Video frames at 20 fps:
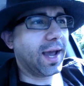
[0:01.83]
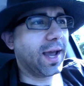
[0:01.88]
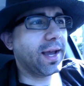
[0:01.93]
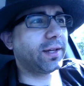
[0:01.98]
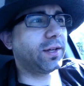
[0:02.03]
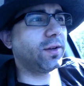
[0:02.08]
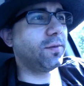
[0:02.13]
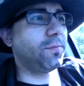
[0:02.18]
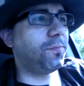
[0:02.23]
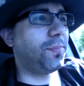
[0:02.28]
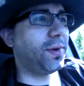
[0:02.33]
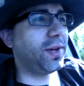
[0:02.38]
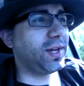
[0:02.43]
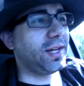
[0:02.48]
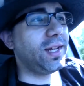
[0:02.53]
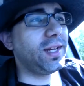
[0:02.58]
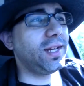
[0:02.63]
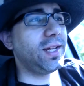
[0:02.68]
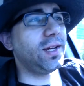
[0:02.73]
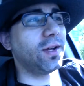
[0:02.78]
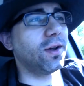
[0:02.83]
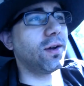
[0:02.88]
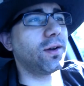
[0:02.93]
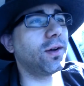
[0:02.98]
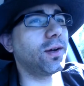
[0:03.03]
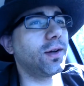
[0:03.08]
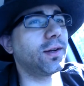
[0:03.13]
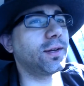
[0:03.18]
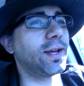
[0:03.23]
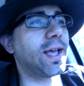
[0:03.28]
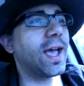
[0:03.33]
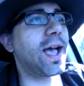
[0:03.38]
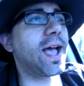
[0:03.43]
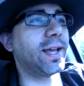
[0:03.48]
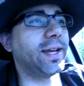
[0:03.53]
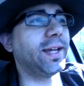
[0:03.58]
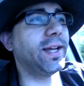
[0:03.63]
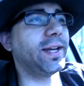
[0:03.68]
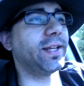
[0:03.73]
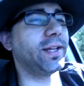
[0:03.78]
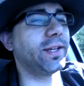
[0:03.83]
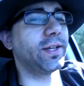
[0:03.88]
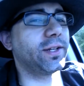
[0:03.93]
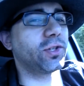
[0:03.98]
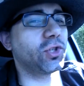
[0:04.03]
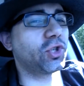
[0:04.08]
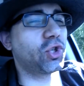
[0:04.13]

I could be your knight in